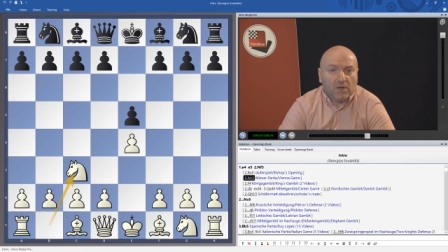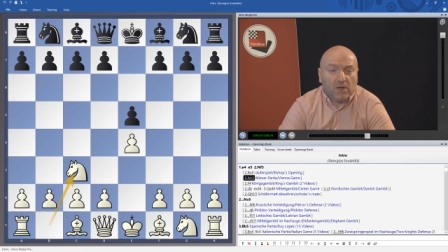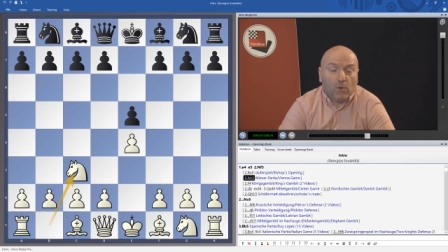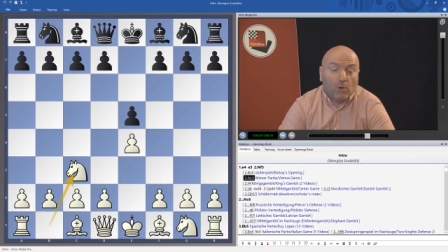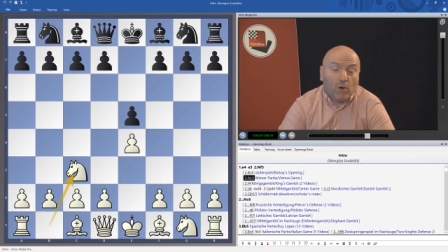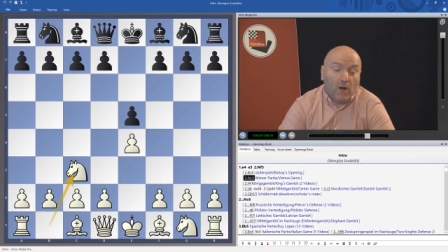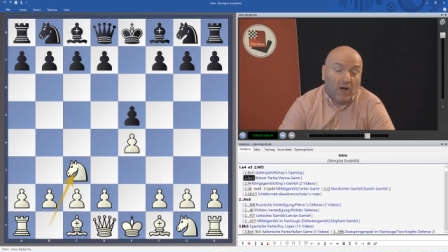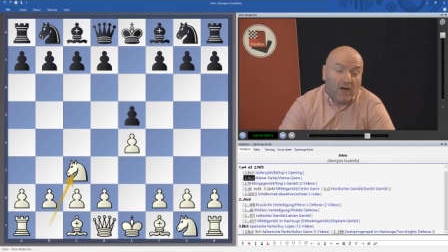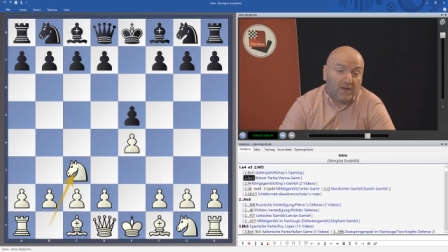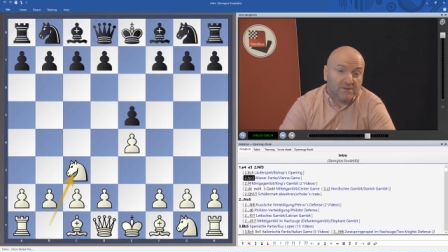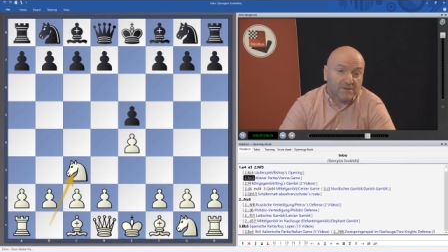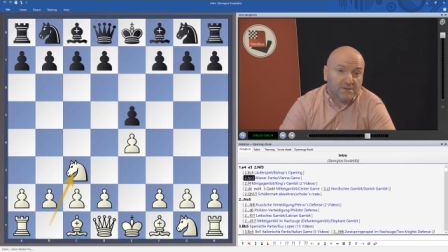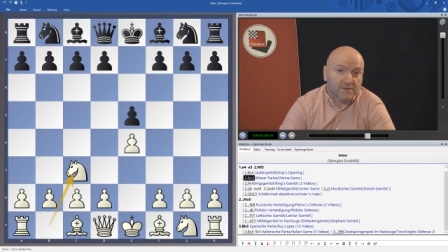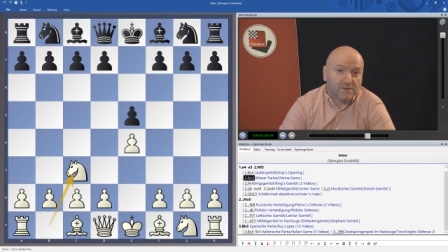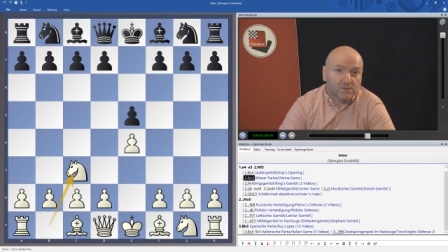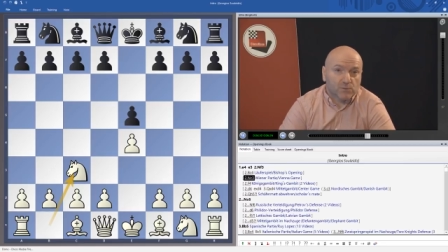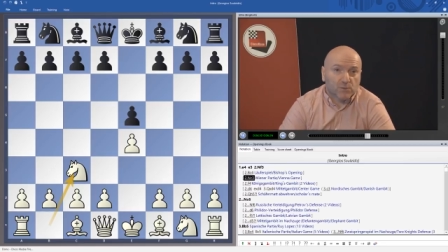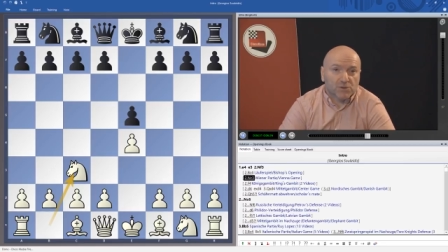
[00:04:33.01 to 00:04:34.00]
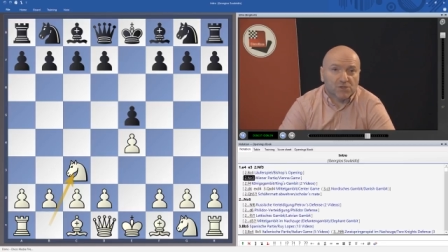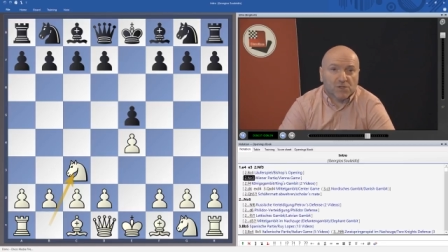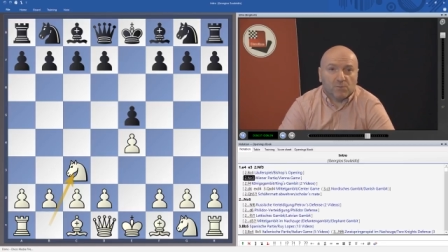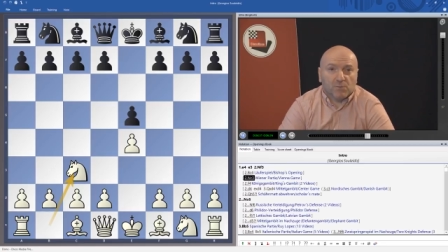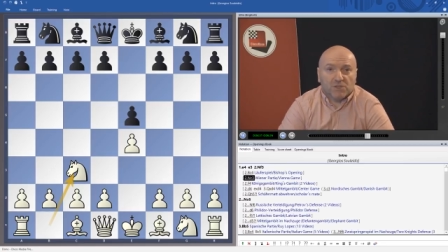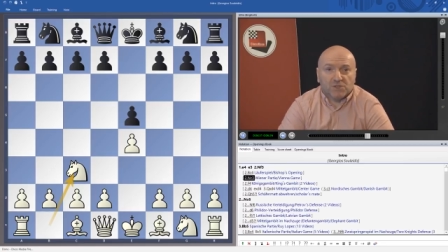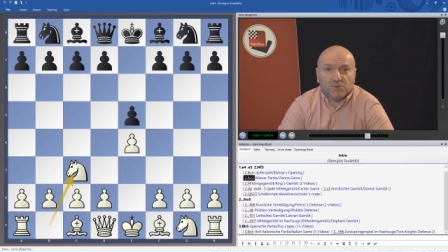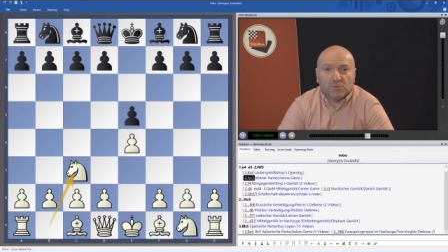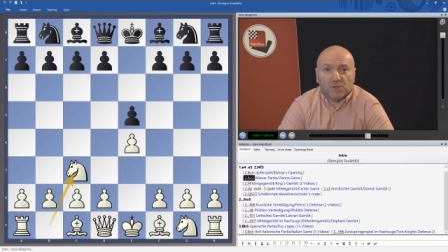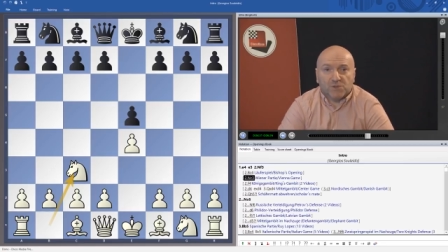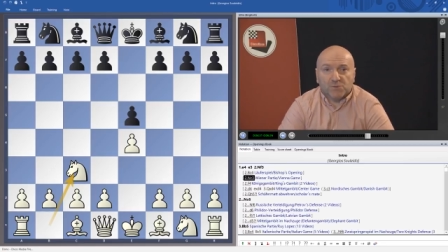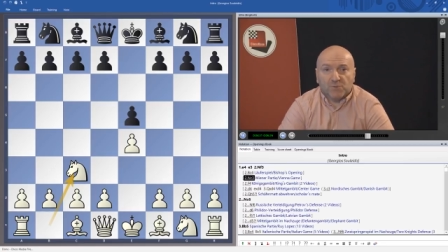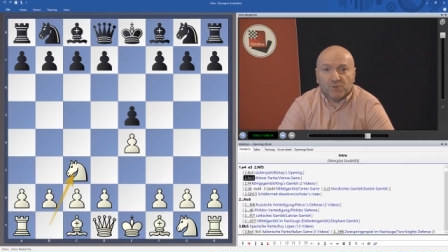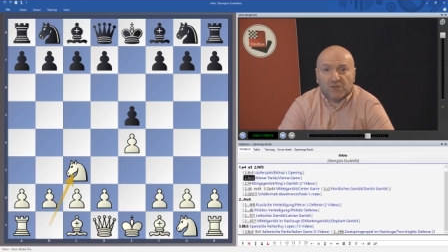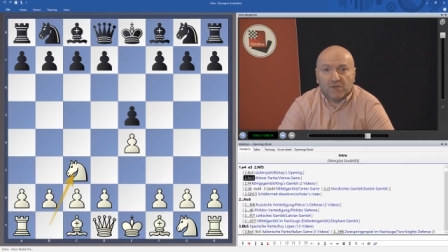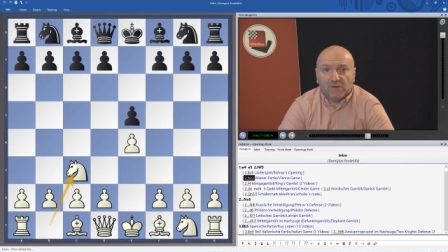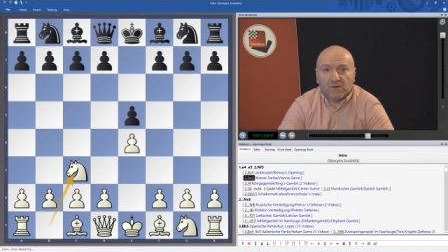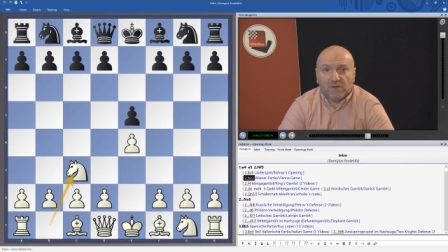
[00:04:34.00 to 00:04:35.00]
or articles which are much
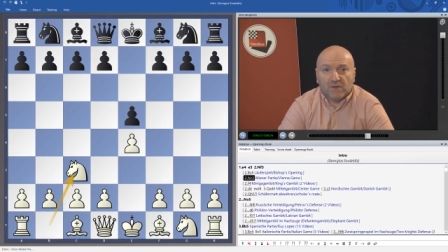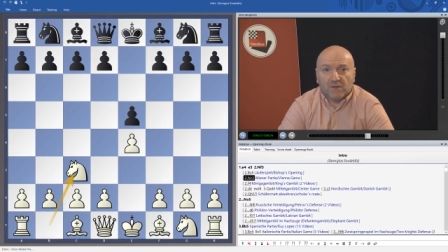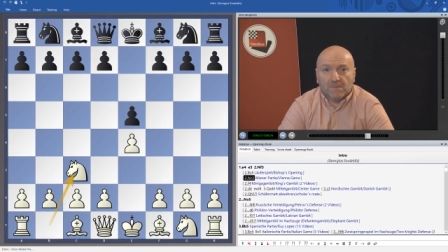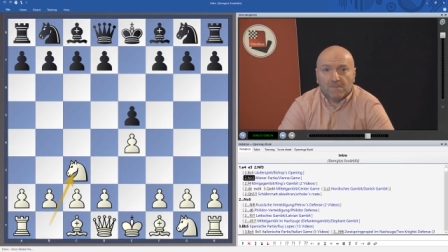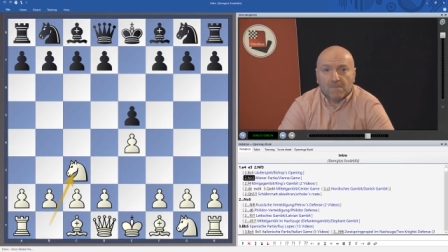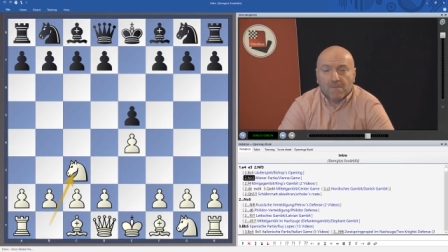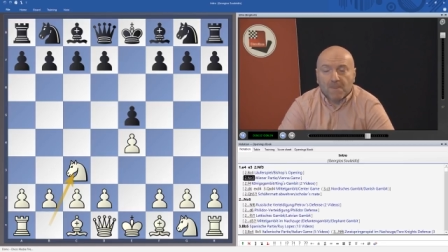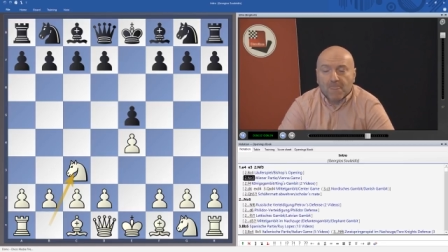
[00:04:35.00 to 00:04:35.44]
bigger than